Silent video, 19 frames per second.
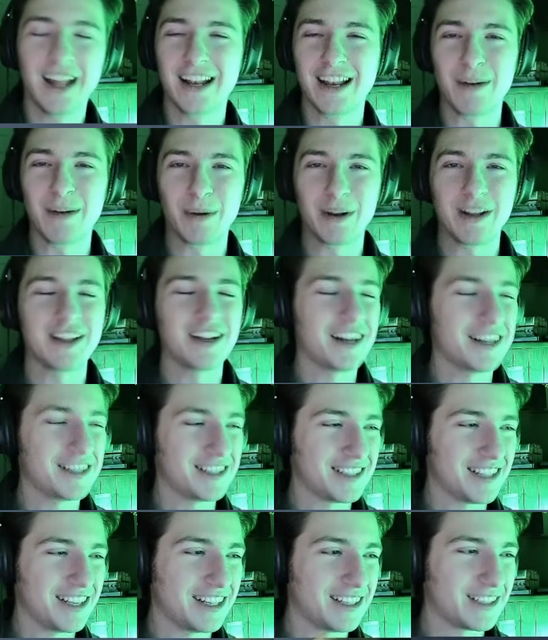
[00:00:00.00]
Now, one of the nice
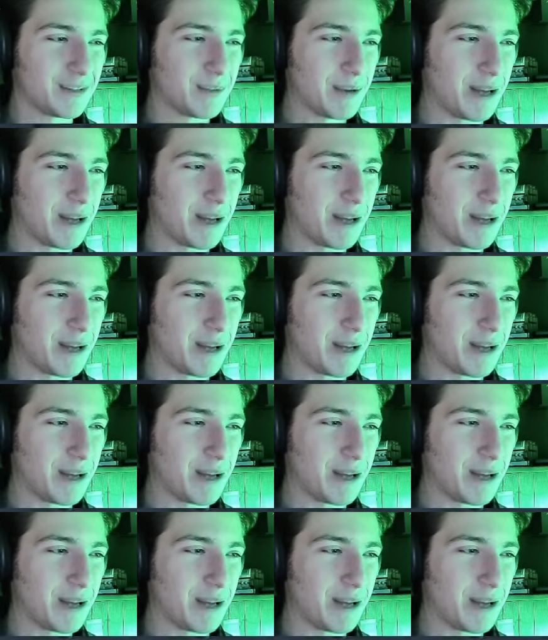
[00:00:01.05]
things about